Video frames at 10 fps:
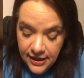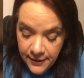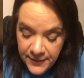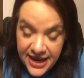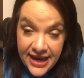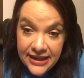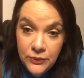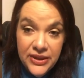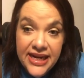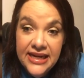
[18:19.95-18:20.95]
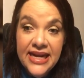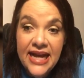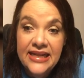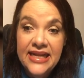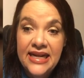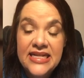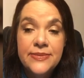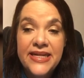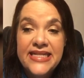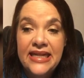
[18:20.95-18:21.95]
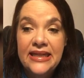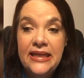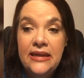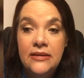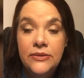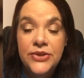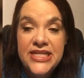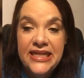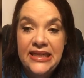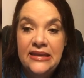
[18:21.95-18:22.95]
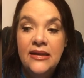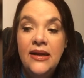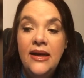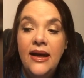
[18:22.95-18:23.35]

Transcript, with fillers: Um, I added, went ahead and added that into my daily routine.